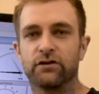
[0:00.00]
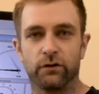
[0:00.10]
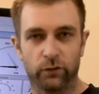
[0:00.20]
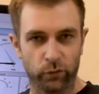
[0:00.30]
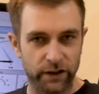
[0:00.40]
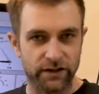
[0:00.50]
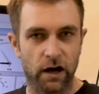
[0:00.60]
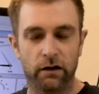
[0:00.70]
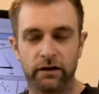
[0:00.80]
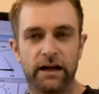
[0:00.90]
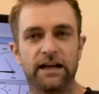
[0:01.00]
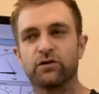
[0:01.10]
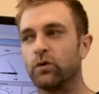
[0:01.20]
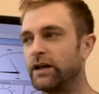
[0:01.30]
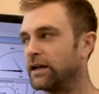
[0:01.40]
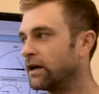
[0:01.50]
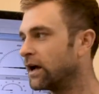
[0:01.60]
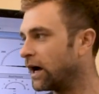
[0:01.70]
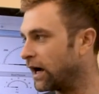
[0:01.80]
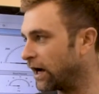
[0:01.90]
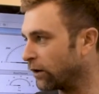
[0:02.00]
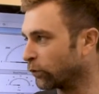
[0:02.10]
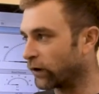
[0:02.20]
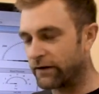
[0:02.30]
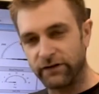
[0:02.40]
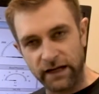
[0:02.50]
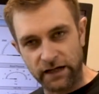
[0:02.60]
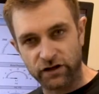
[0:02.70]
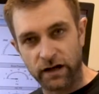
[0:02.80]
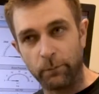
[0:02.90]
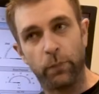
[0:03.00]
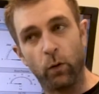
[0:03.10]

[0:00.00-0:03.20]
so it retarded as we rev the engine up.